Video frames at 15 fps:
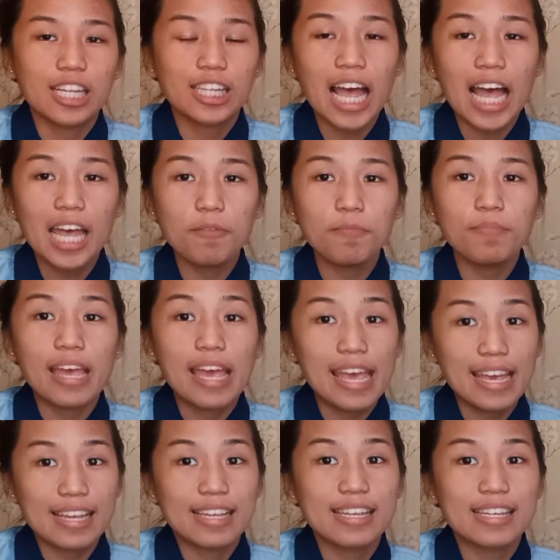Time
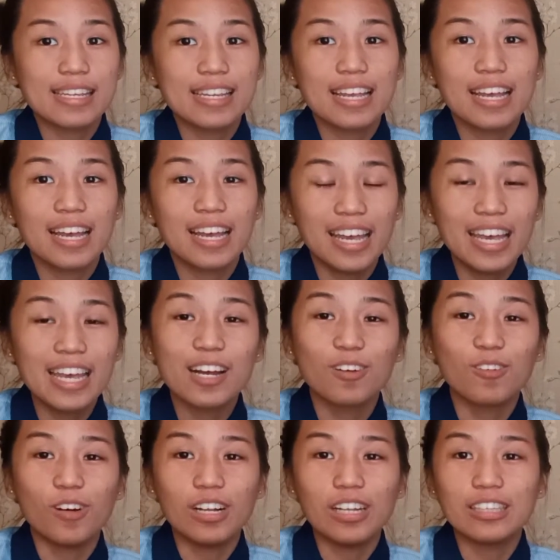is
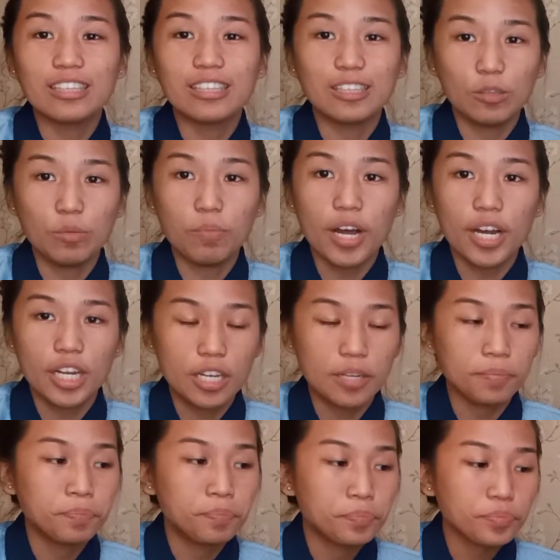equals to money.
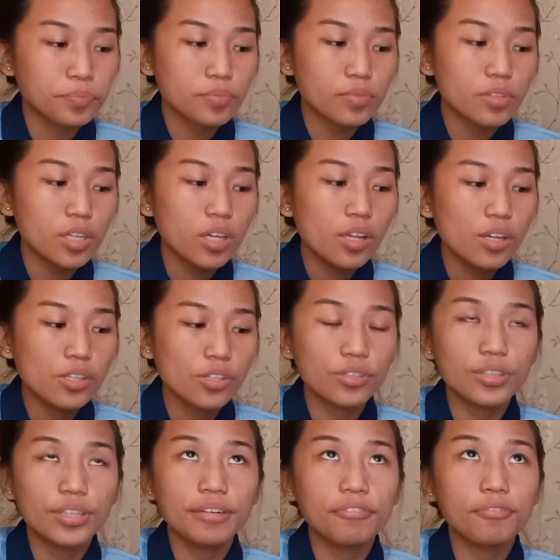So
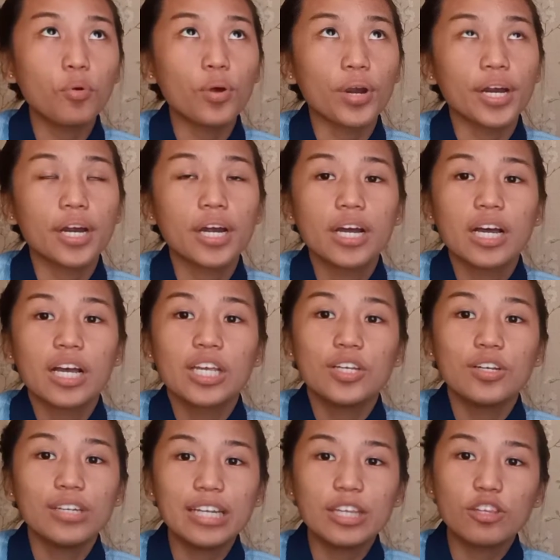therefore,
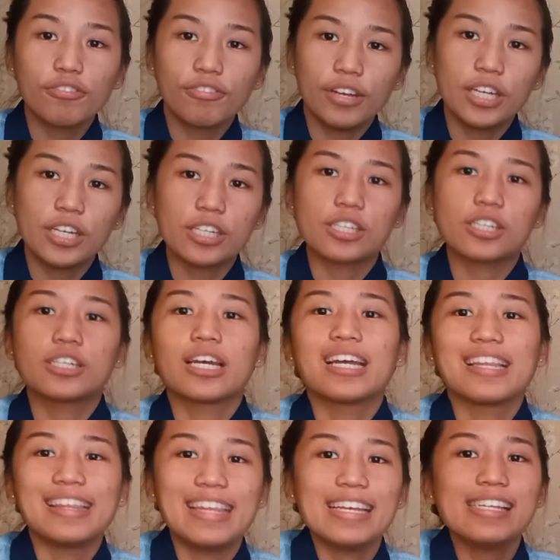you need to finish
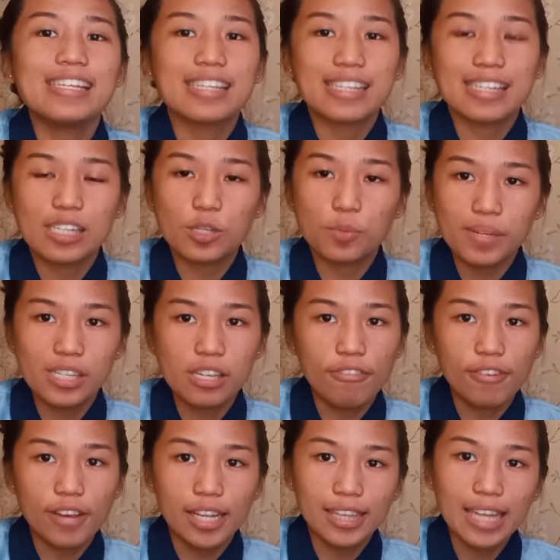this
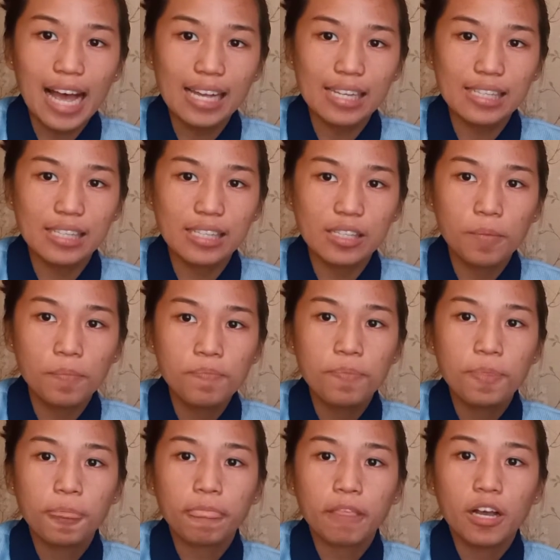specific task
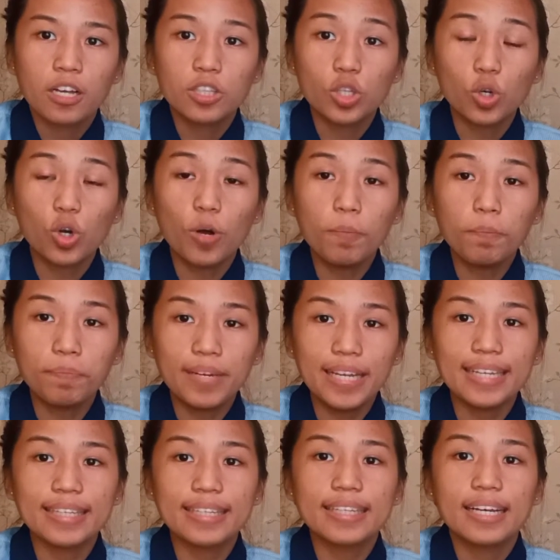to
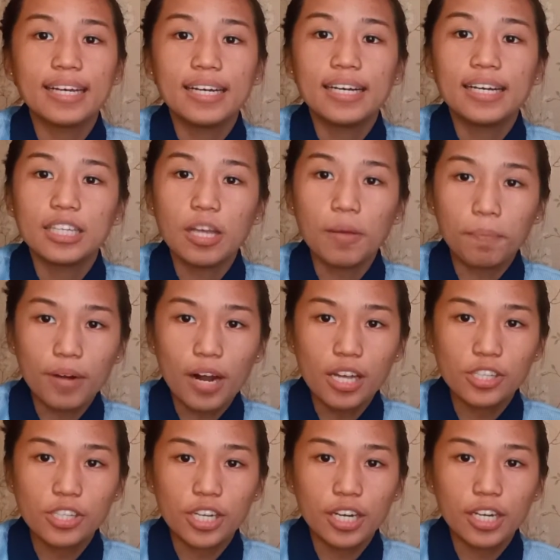complete the
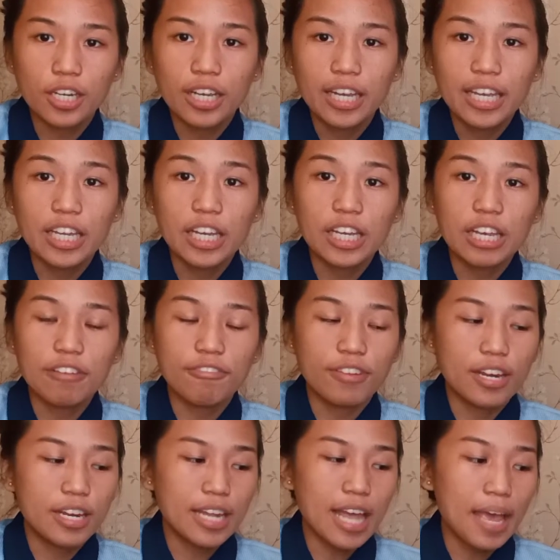project in a
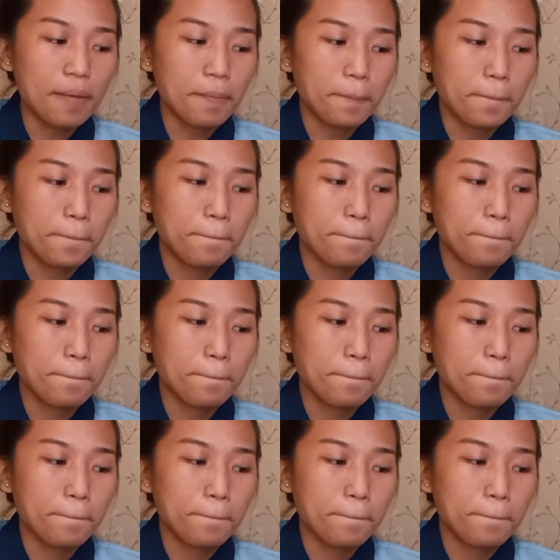given time.